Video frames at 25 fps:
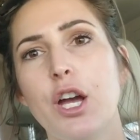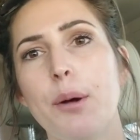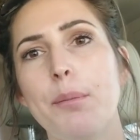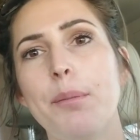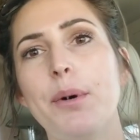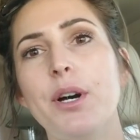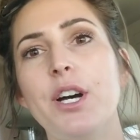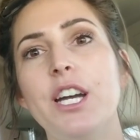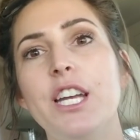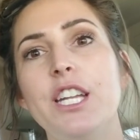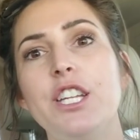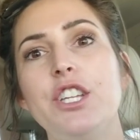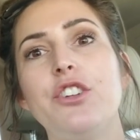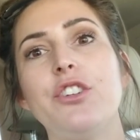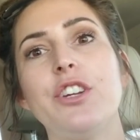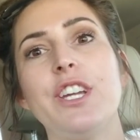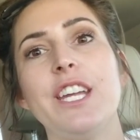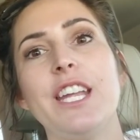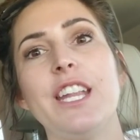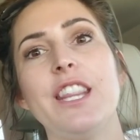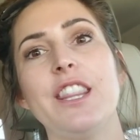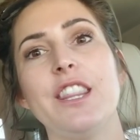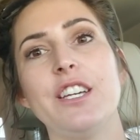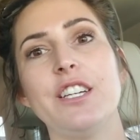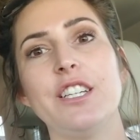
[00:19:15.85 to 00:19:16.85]
But you
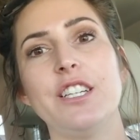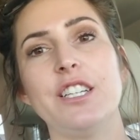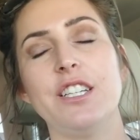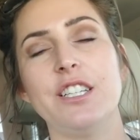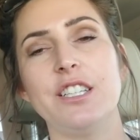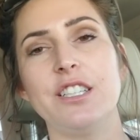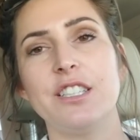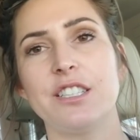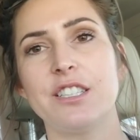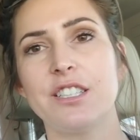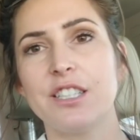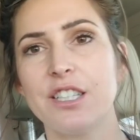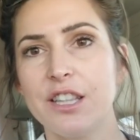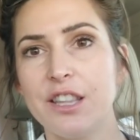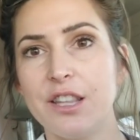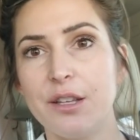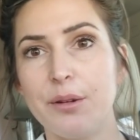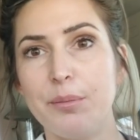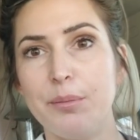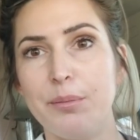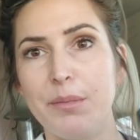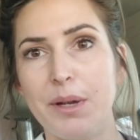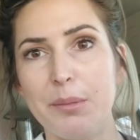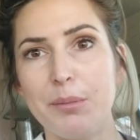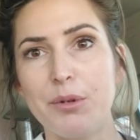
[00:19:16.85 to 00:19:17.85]
get the the
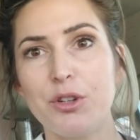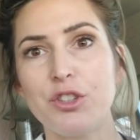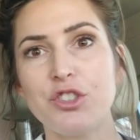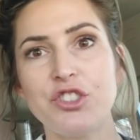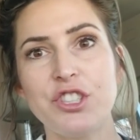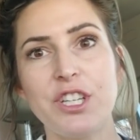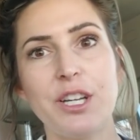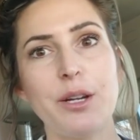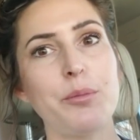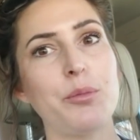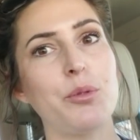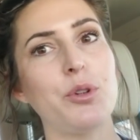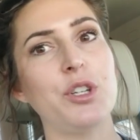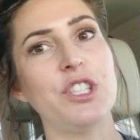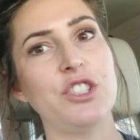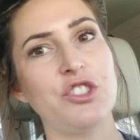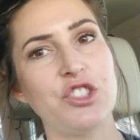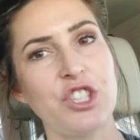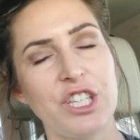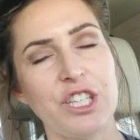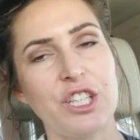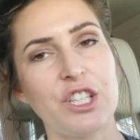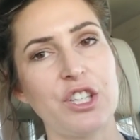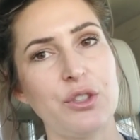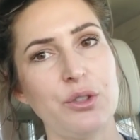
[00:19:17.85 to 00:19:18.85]
membership, which
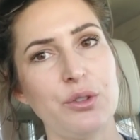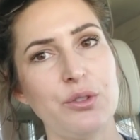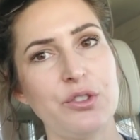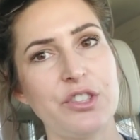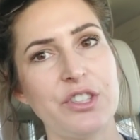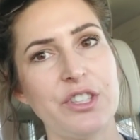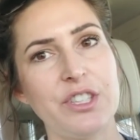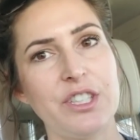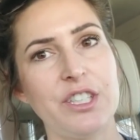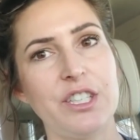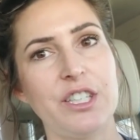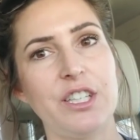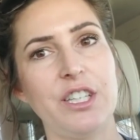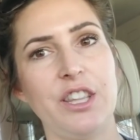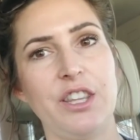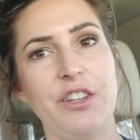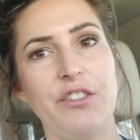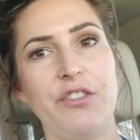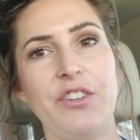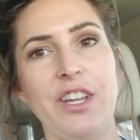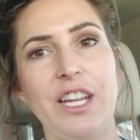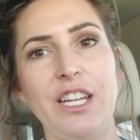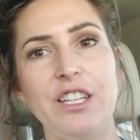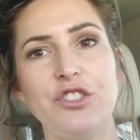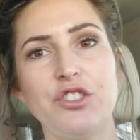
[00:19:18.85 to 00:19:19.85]
includes the the
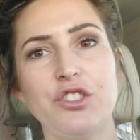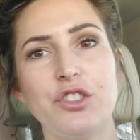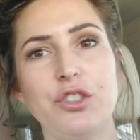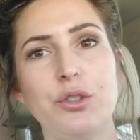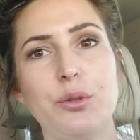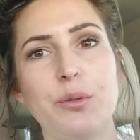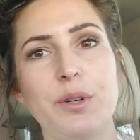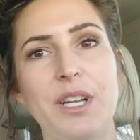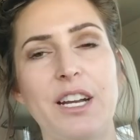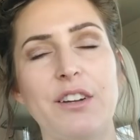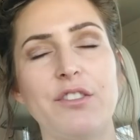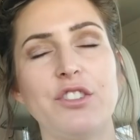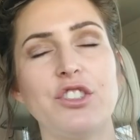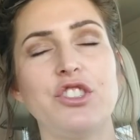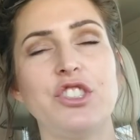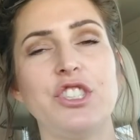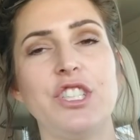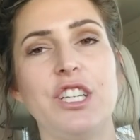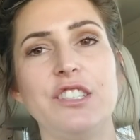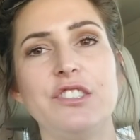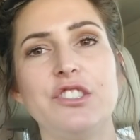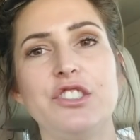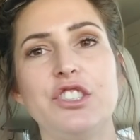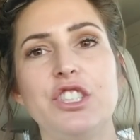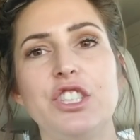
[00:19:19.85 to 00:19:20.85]
facial, whatever she
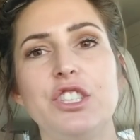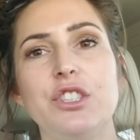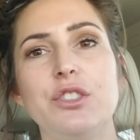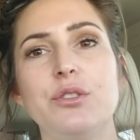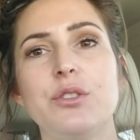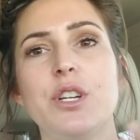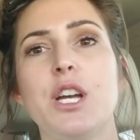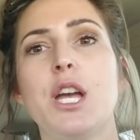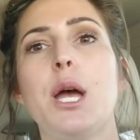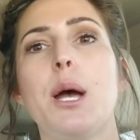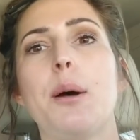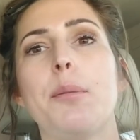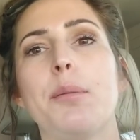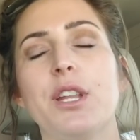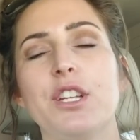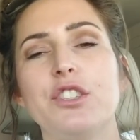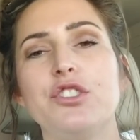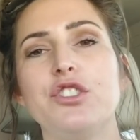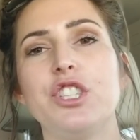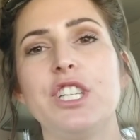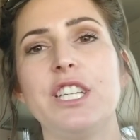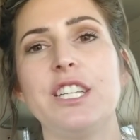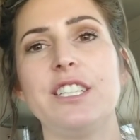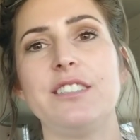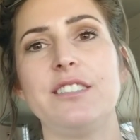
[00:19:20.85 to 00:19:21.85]
does to you. Plus,
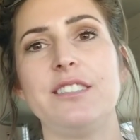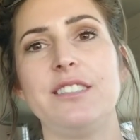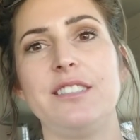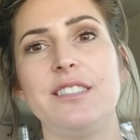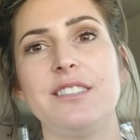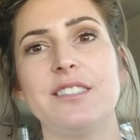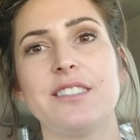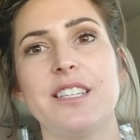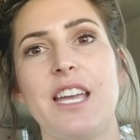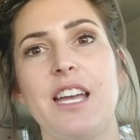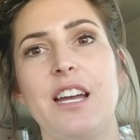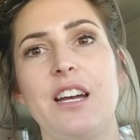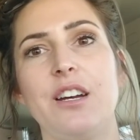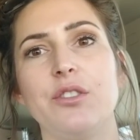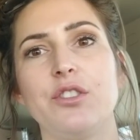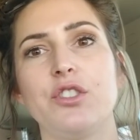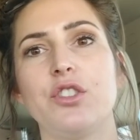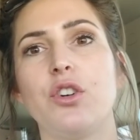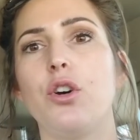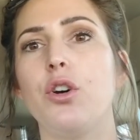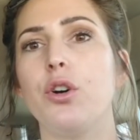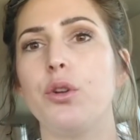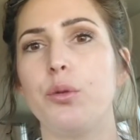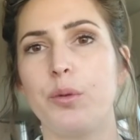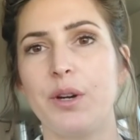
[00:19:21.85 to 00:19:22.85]
you get discounts
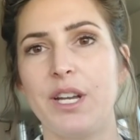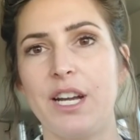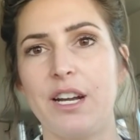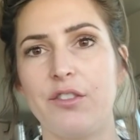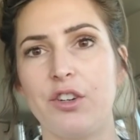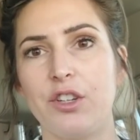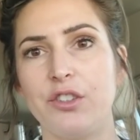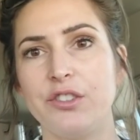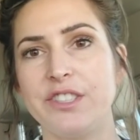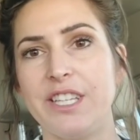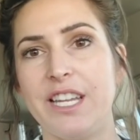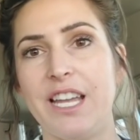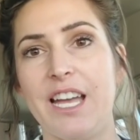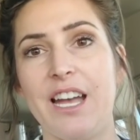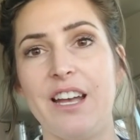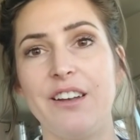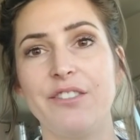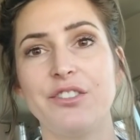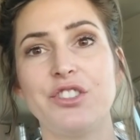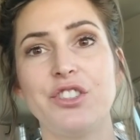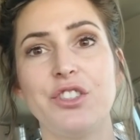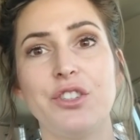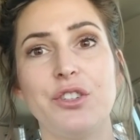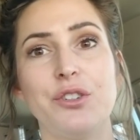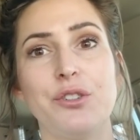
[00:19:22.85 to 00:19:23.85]
on whatever else they have.
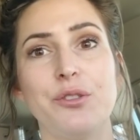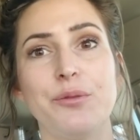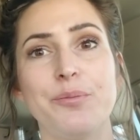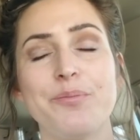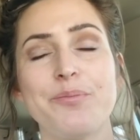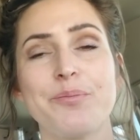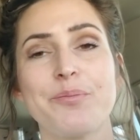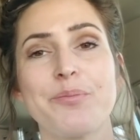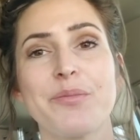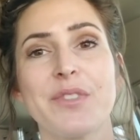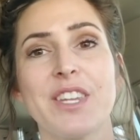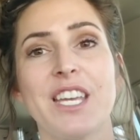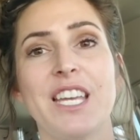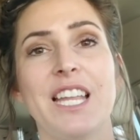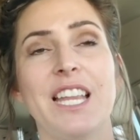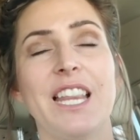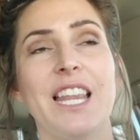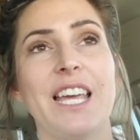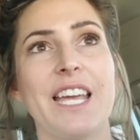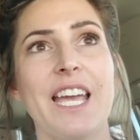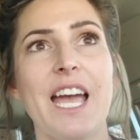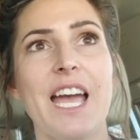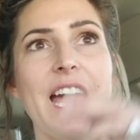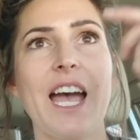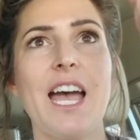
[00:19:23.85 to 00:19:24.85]
So
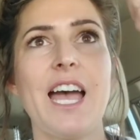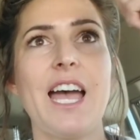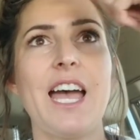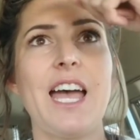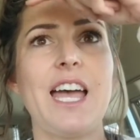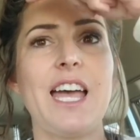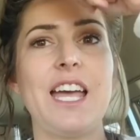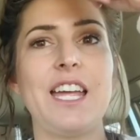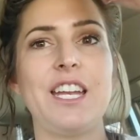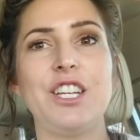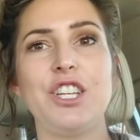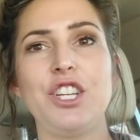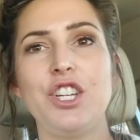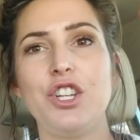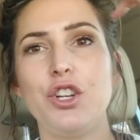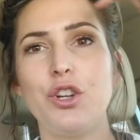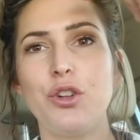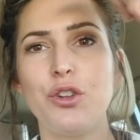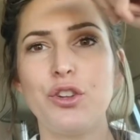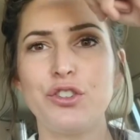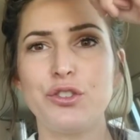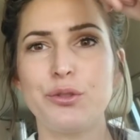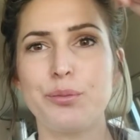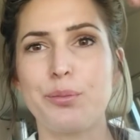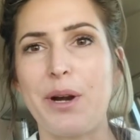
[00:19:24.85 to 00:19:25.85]
like I had, you
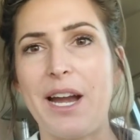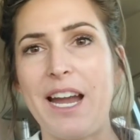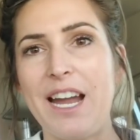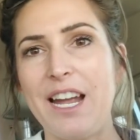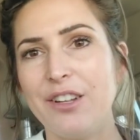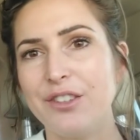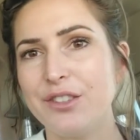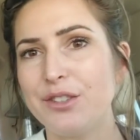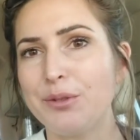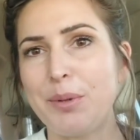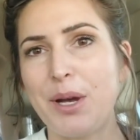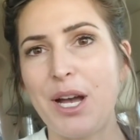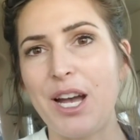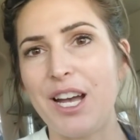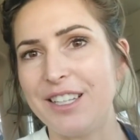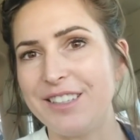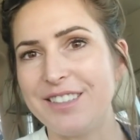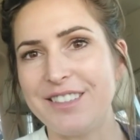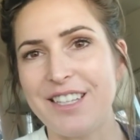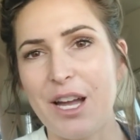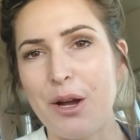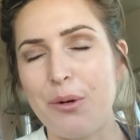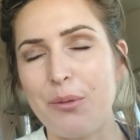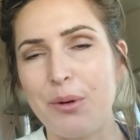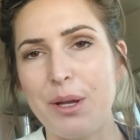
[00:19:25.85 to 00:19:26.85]
know, those brown
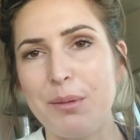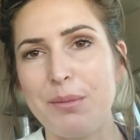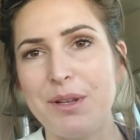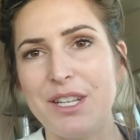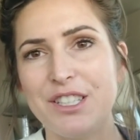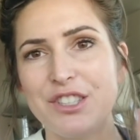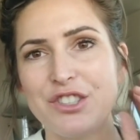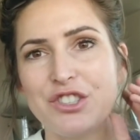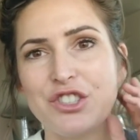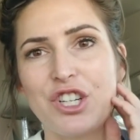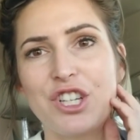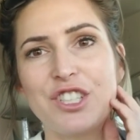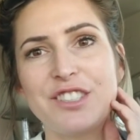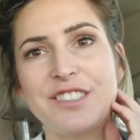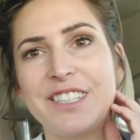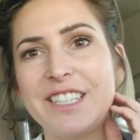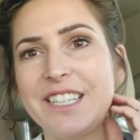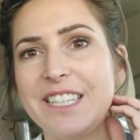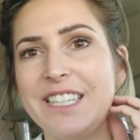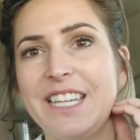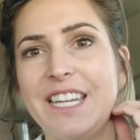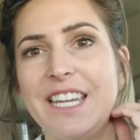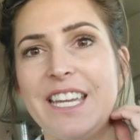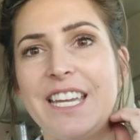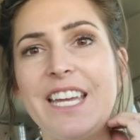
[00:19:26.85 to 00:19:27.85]
spots that women start to
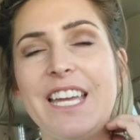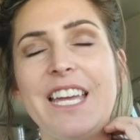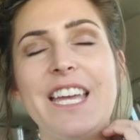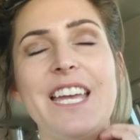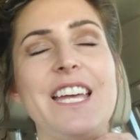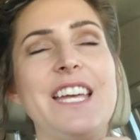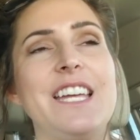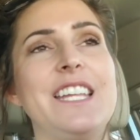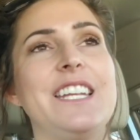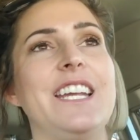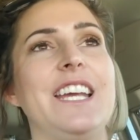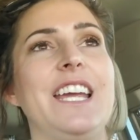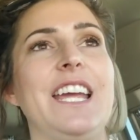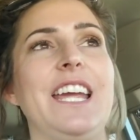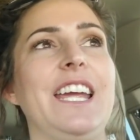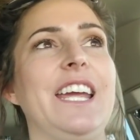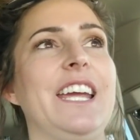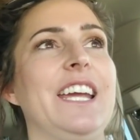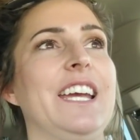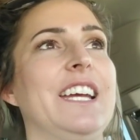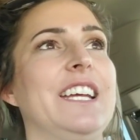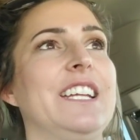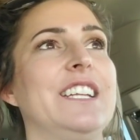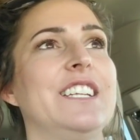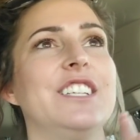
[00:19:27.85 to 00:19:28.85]
get
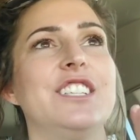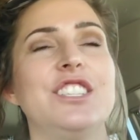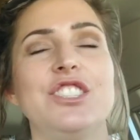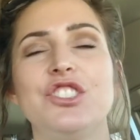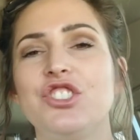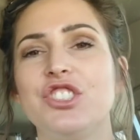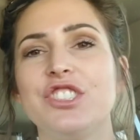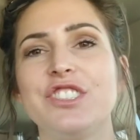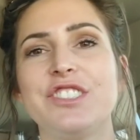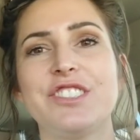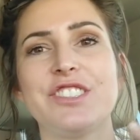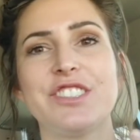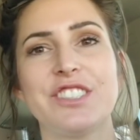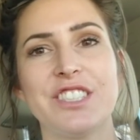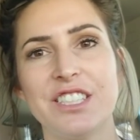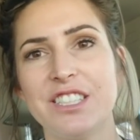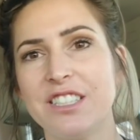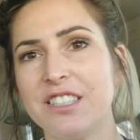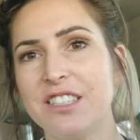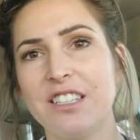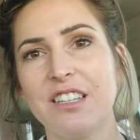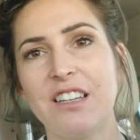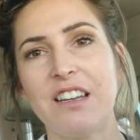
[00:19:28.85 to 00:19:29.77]
and just